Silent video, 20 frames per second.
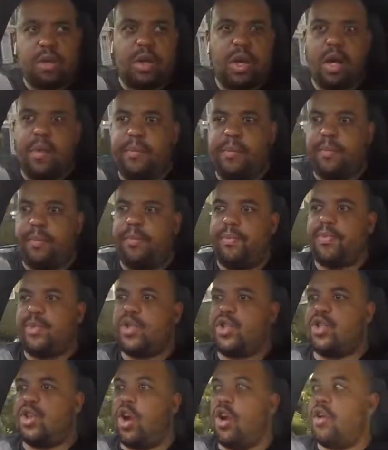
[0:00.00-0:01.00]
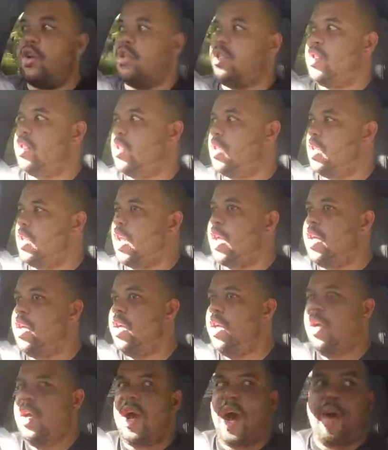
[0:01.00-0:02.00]
I'm shocked today.
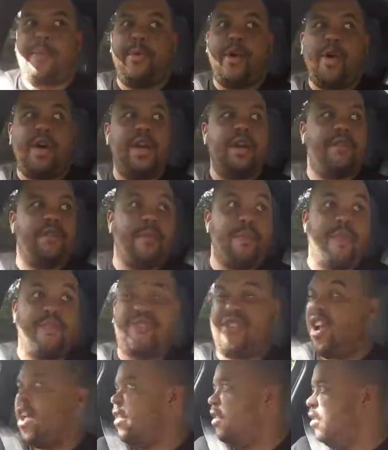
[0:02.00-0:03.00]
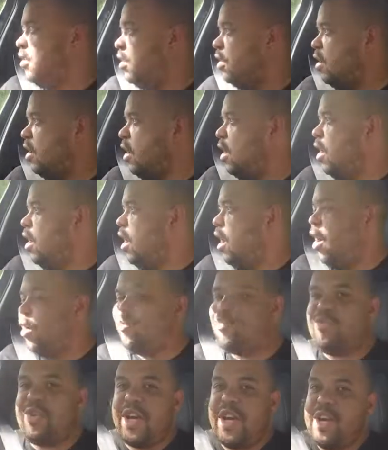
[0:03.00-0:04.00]
I bought it from a friend and I
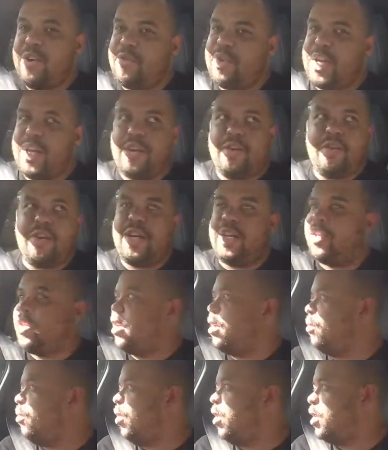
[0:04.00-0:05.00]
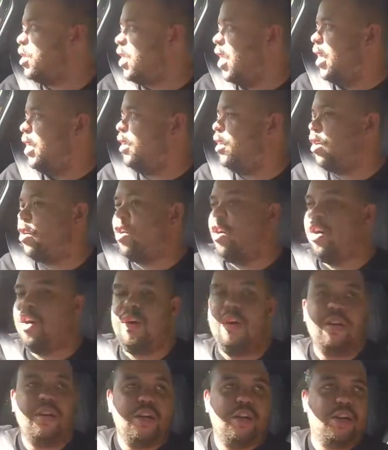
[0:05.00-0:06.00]
really, really, really didn't want to slate the car.
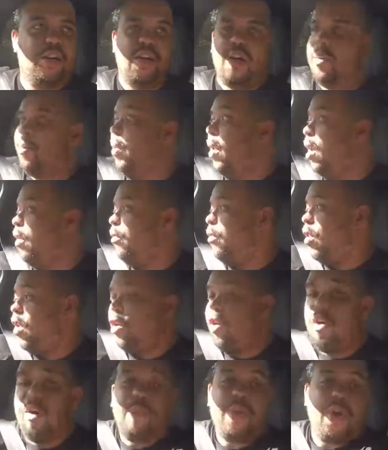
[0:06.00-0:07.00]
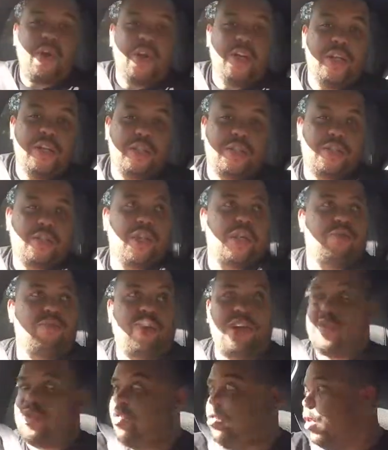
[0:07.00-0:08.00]
But I thought, I got to be honest, that's
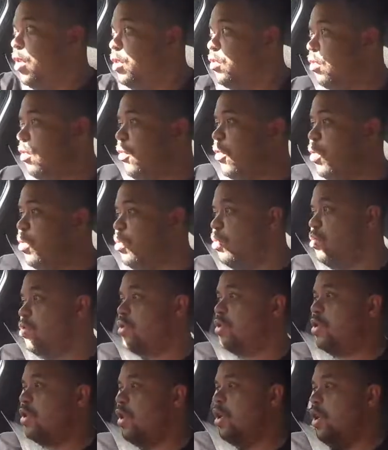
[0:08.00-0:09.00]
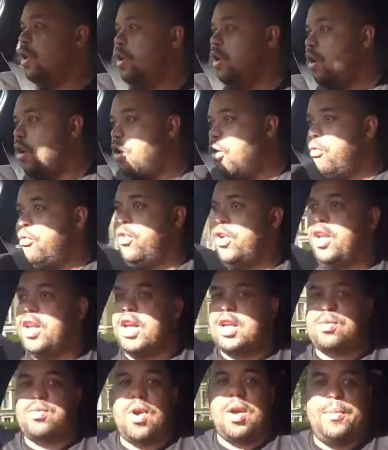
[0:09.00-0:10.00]
why I do these reviews. Hopefully
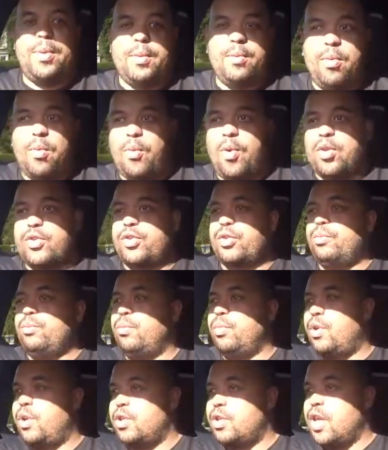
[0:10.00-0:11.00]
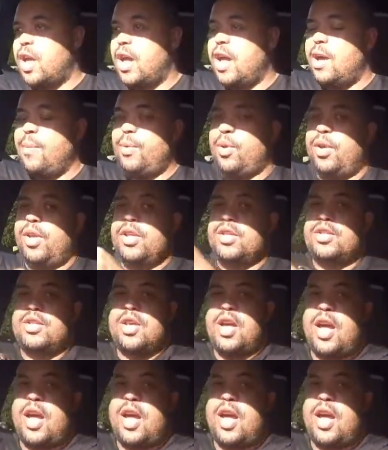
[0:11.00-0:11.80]
that's why people watch them, because I am honest.